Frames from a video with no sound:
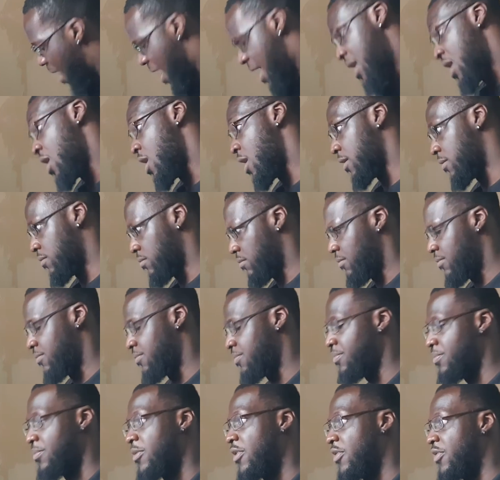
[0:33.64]
learned
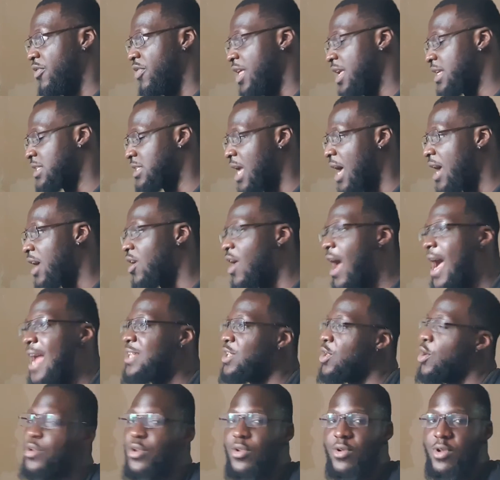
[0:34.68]
this. I
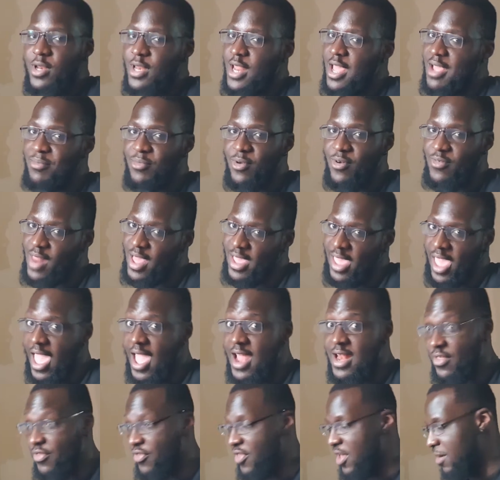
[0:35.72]
don't know the name of like
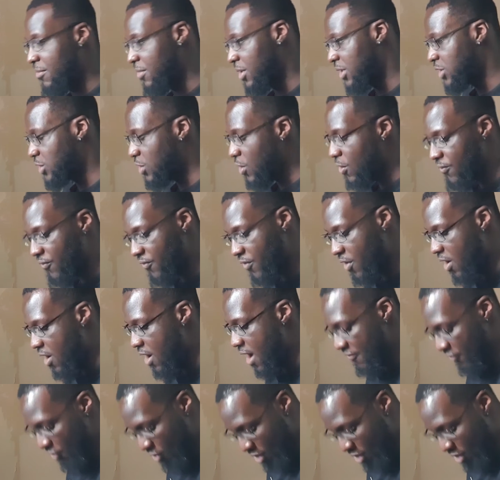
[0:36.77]
anything, but so far I've got